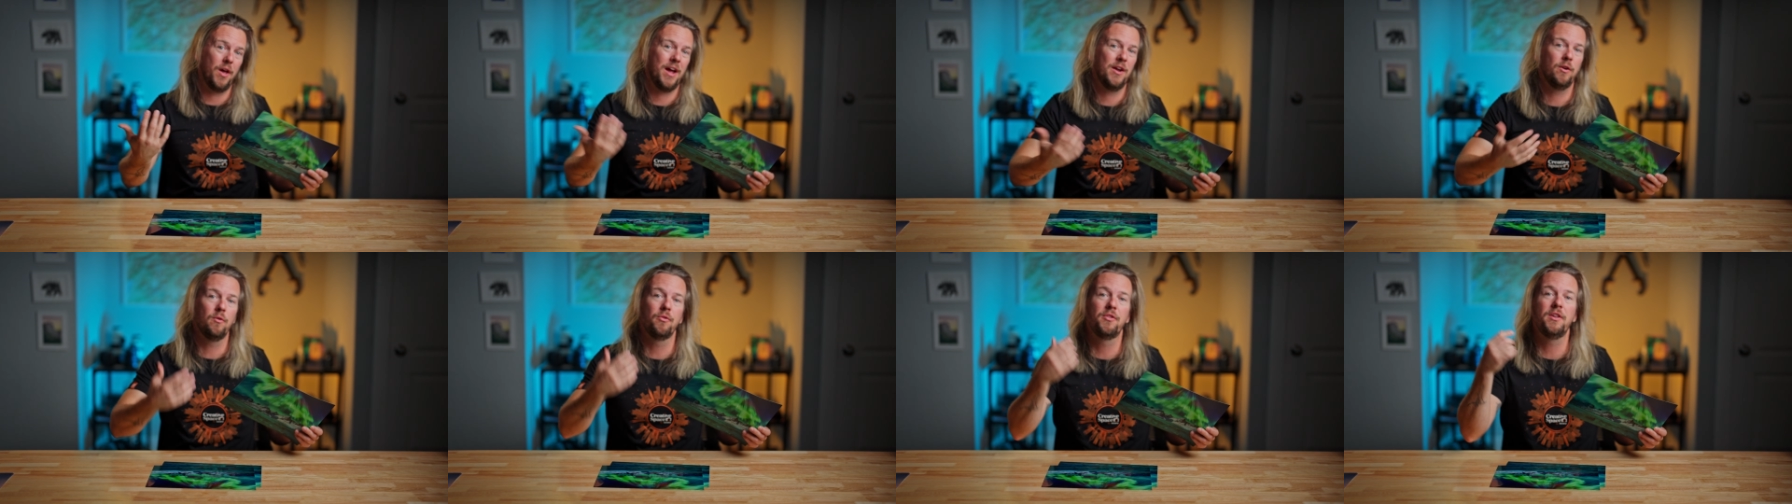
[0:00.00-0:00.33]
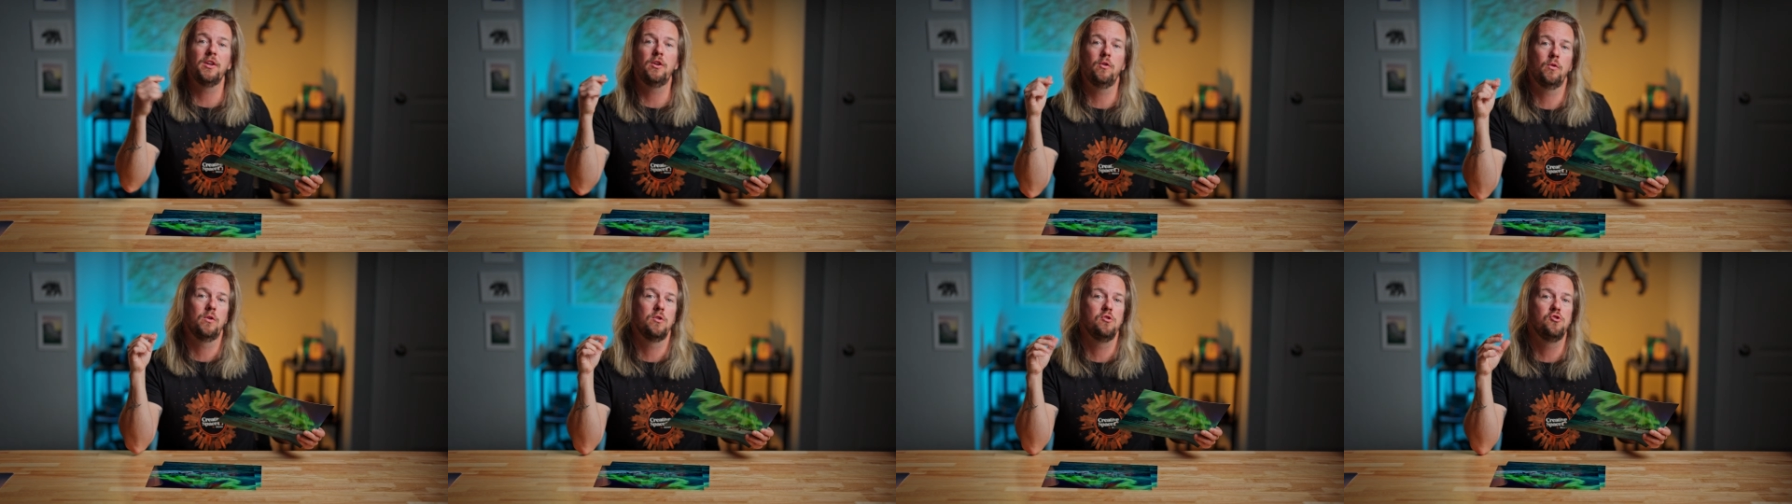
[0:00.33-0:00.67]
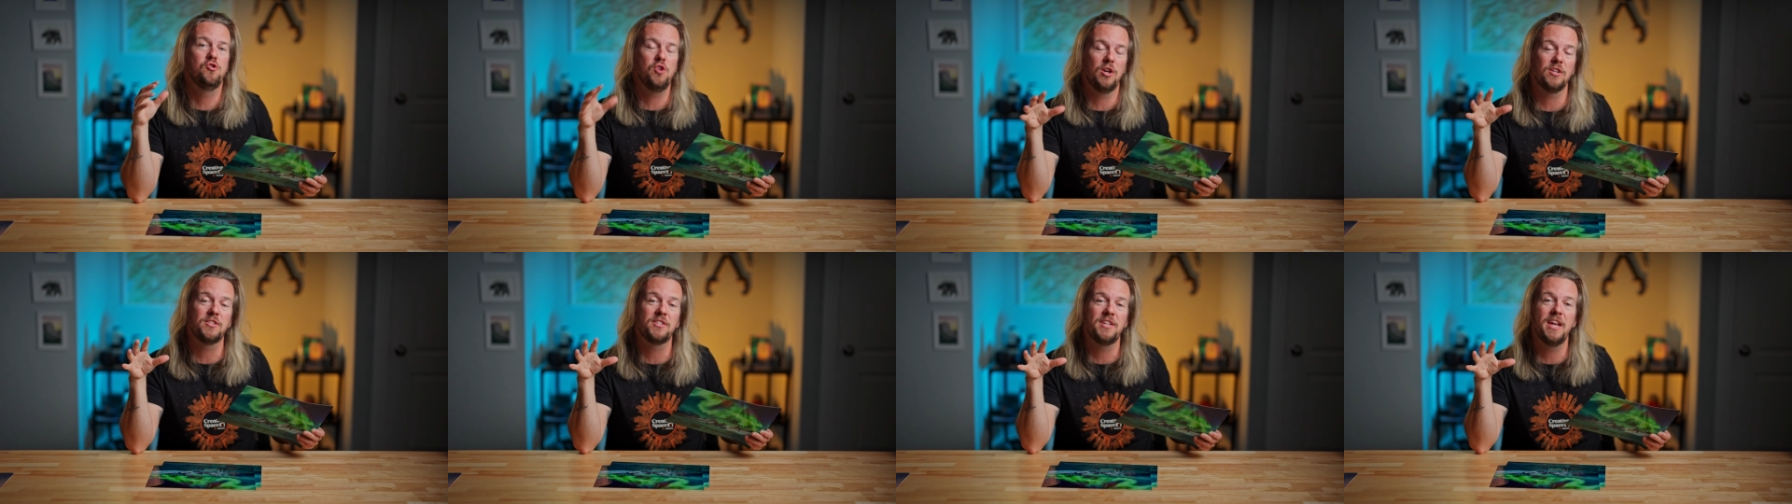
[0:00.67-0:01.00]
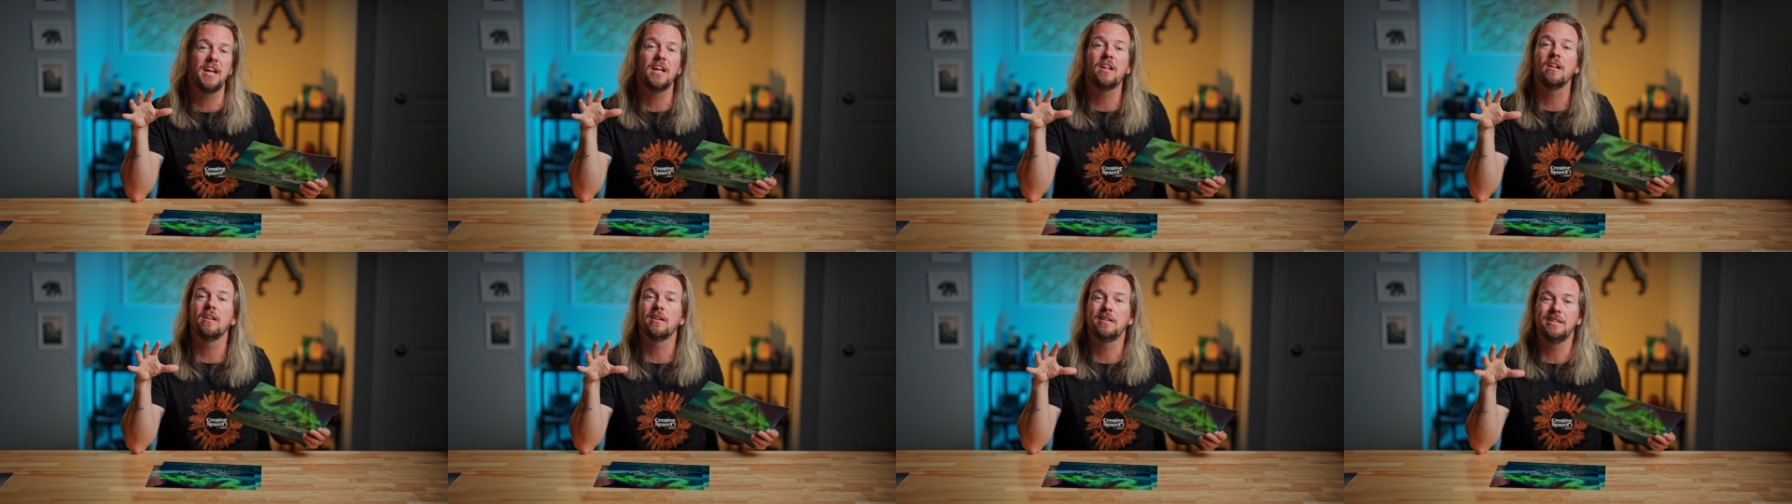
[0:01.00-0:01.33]
I don't think you can just
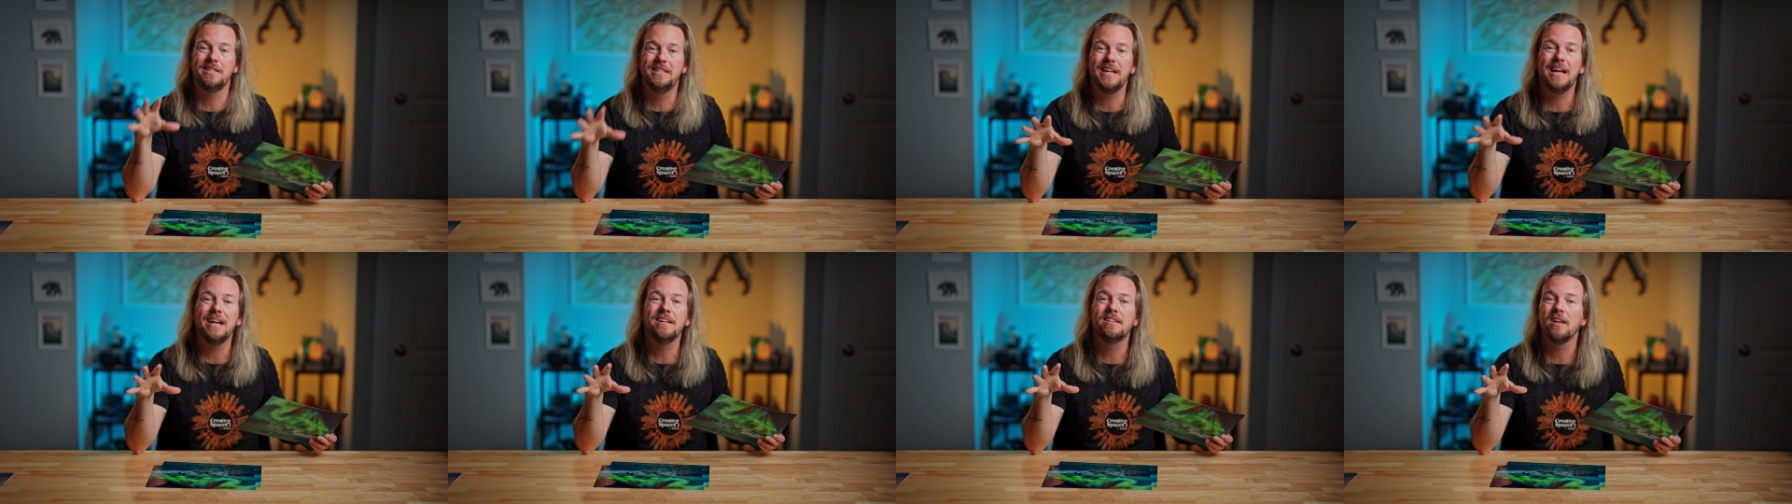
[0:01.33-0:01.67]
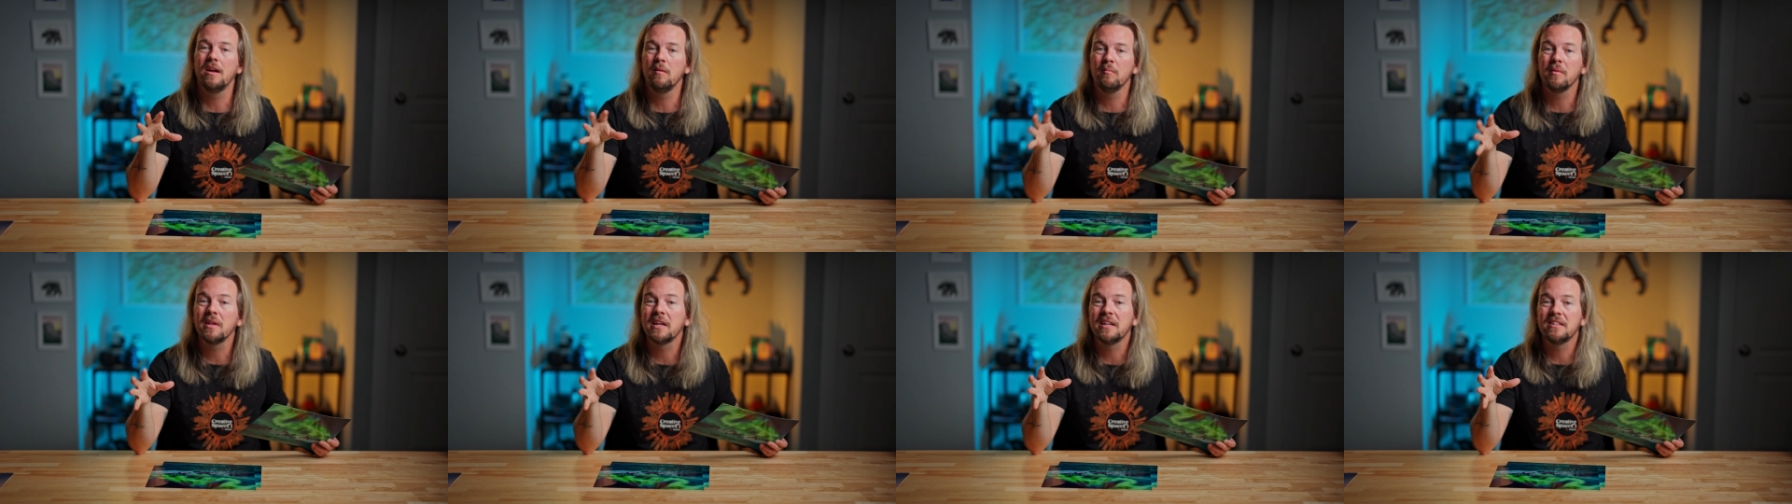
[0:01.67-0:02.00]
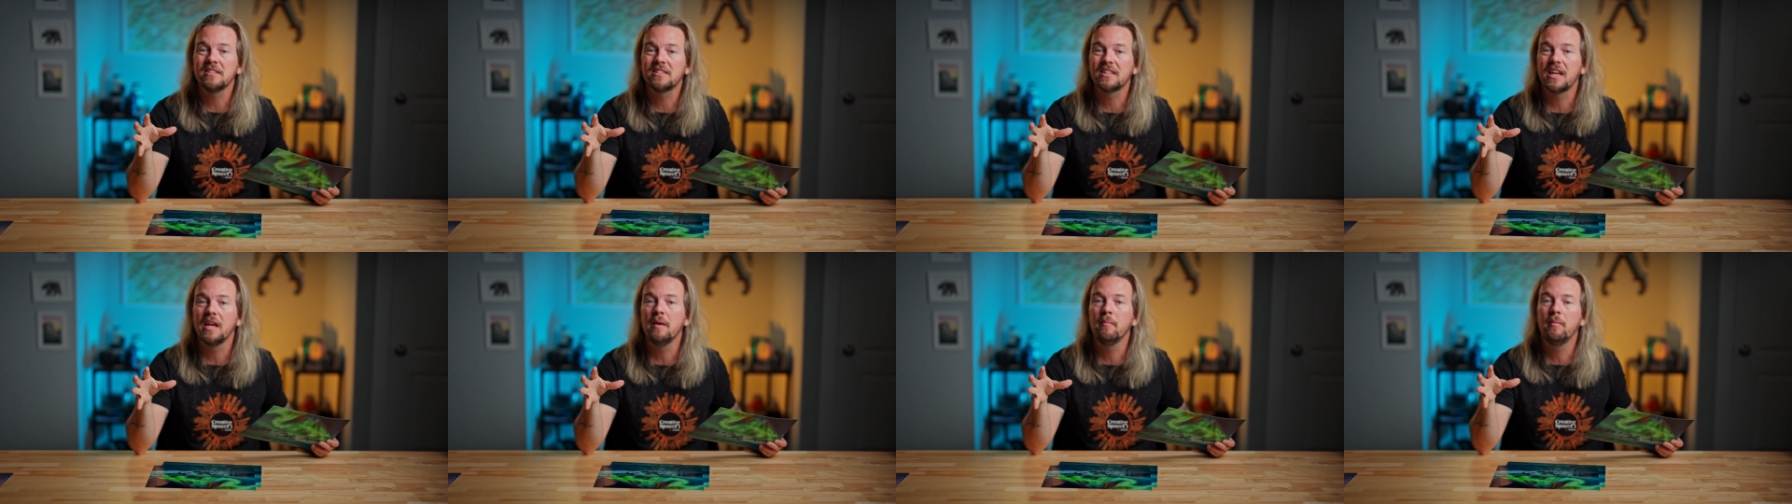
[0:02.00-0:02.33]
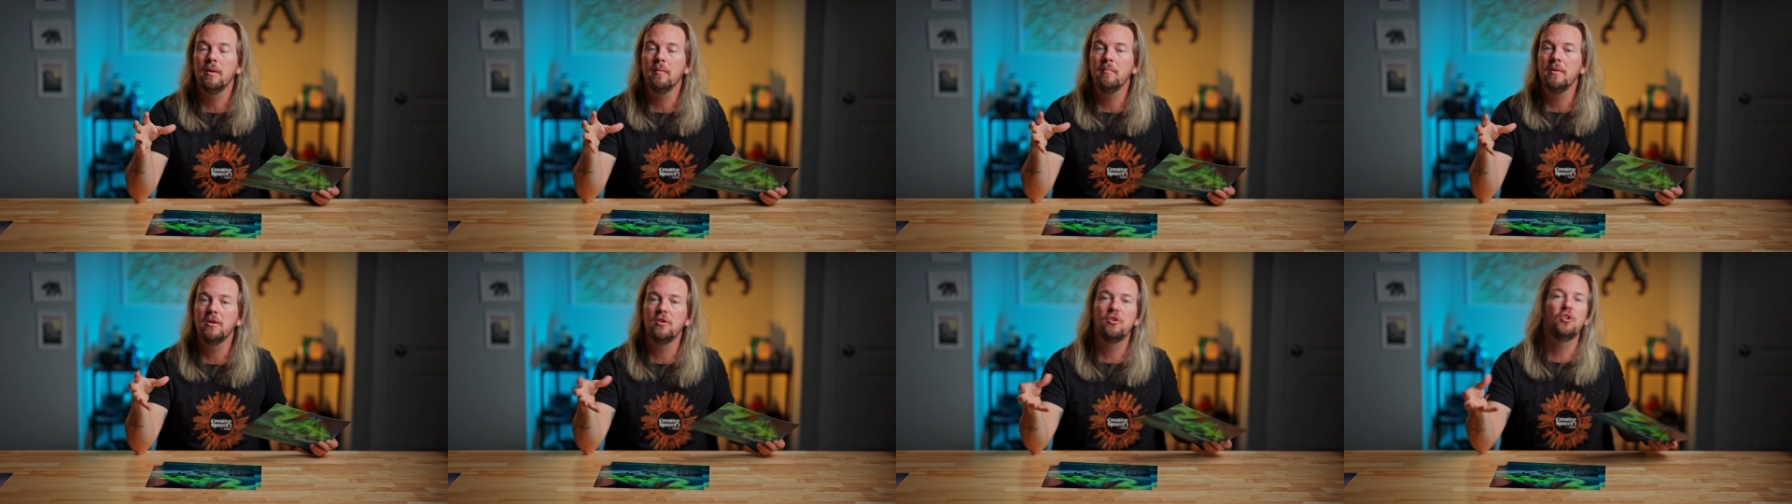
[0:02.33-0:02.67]
take like a daytime landscape
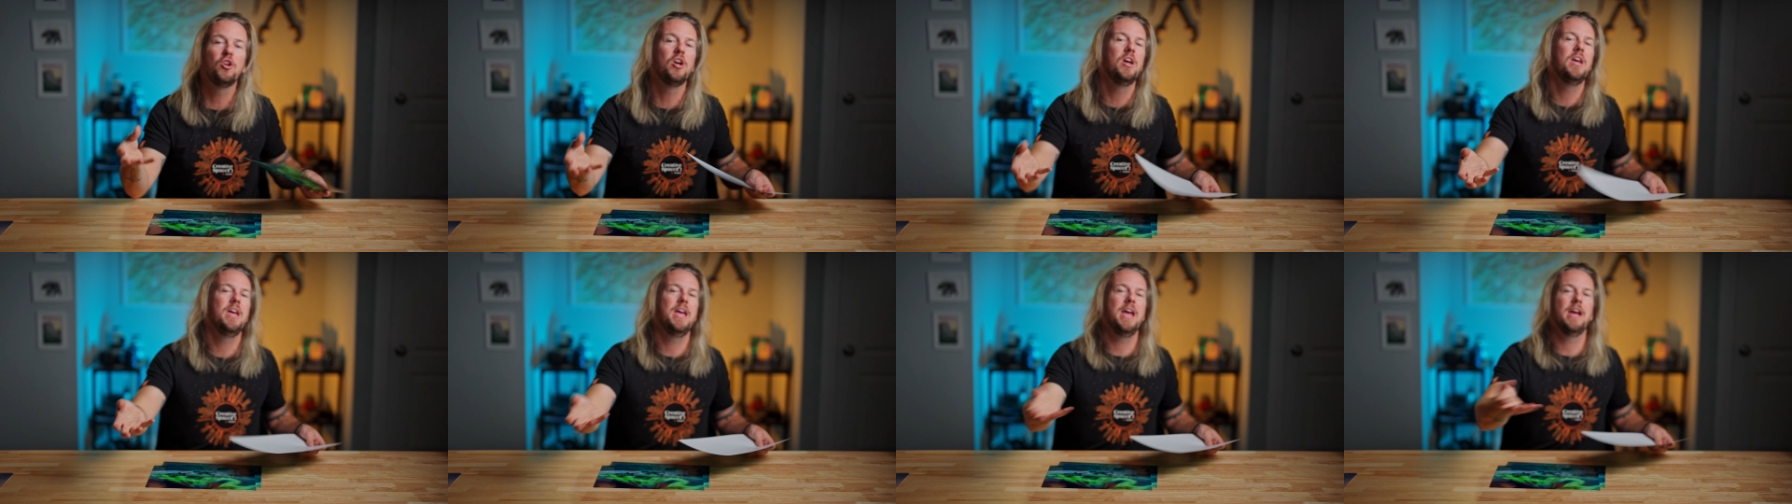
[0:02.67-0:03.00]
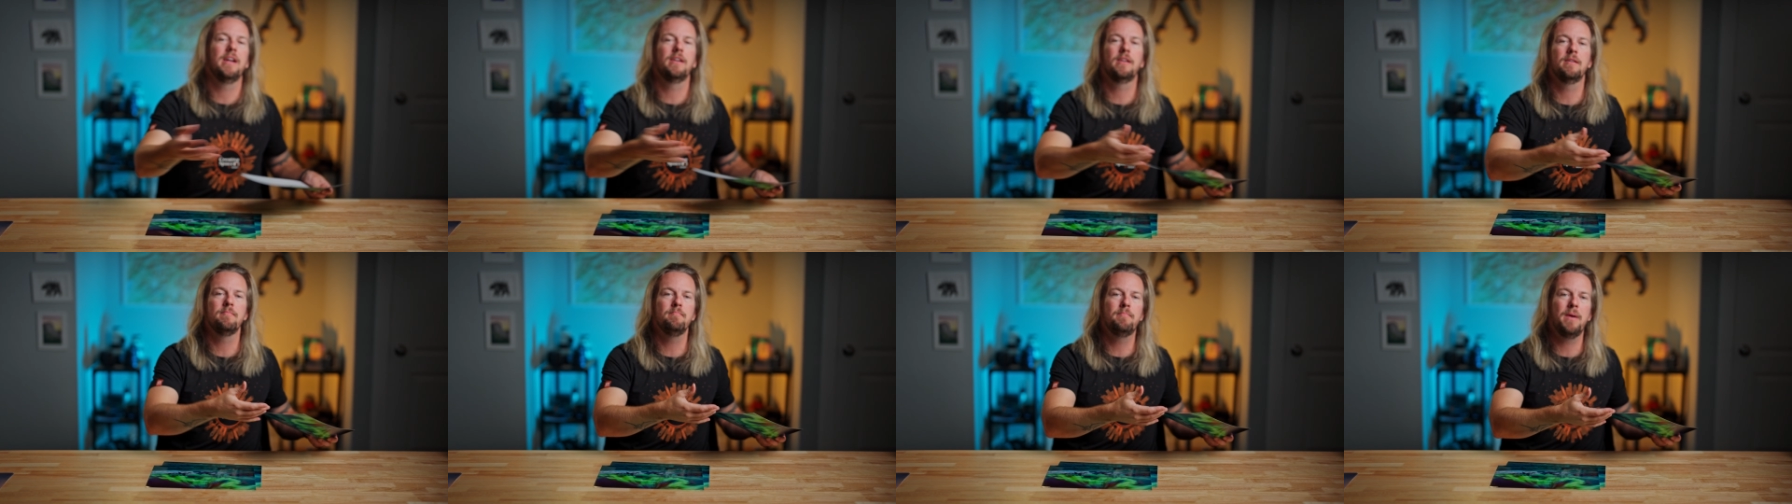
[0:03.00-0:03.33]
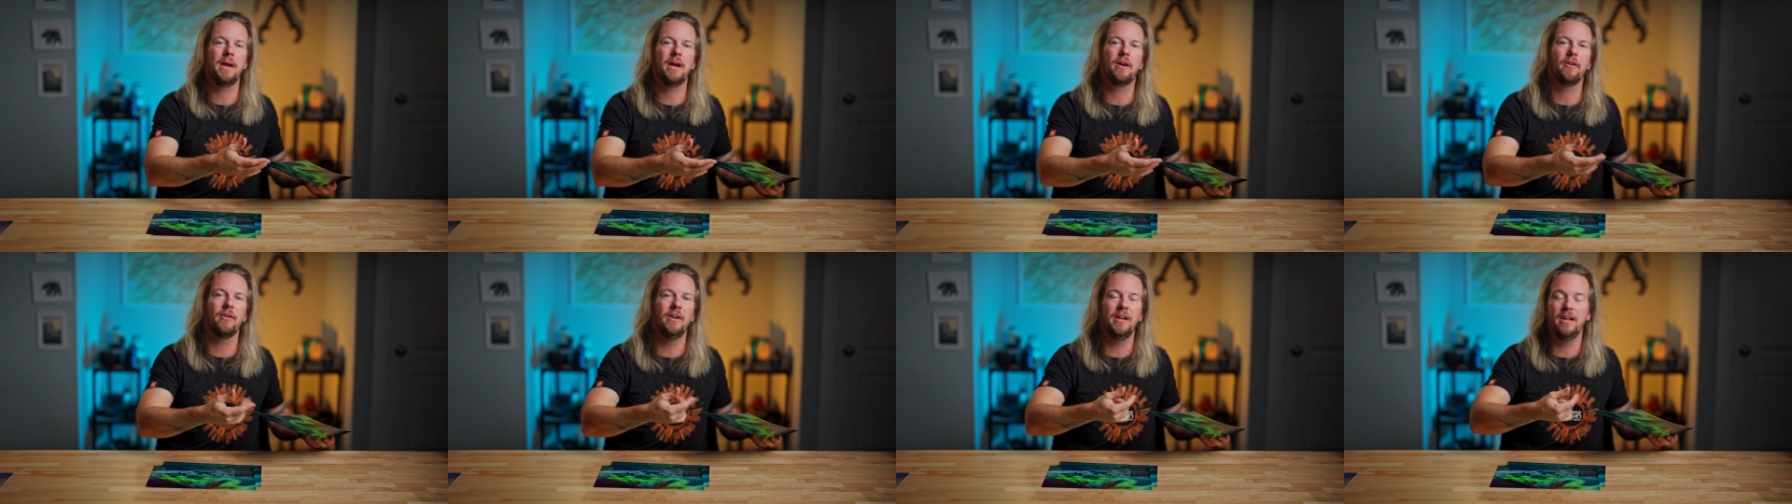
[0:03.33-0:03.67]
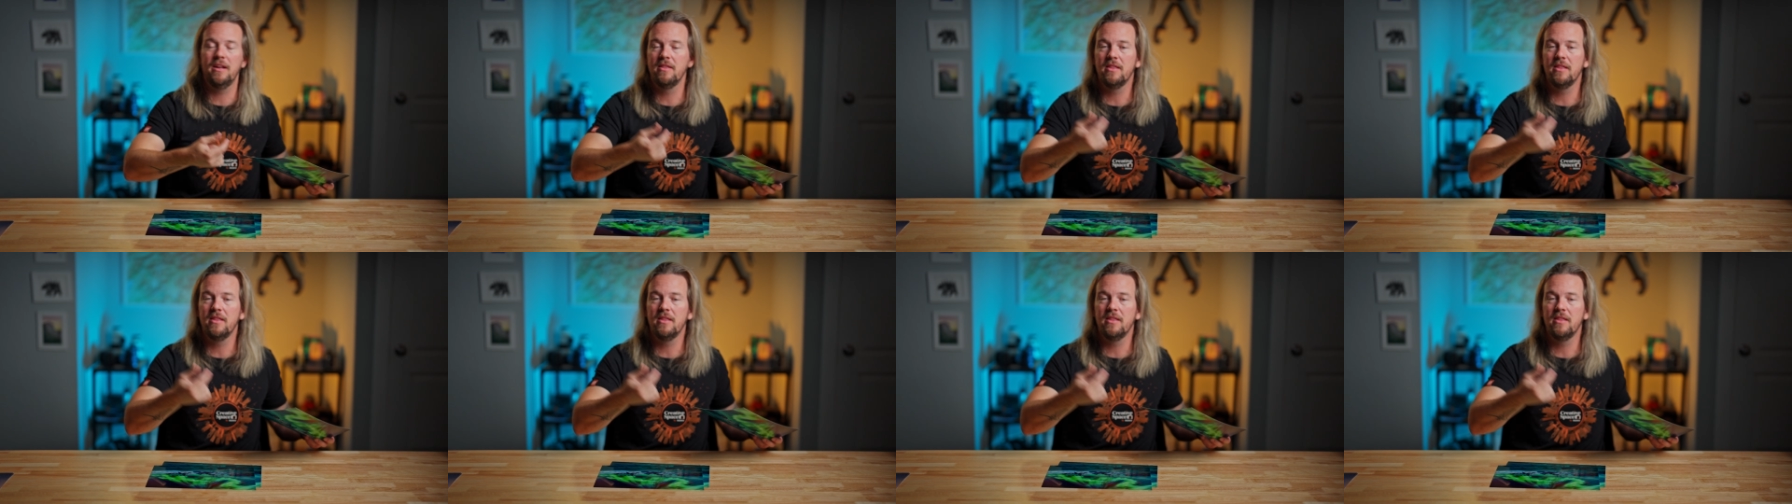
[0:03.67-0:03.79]
image and compare it,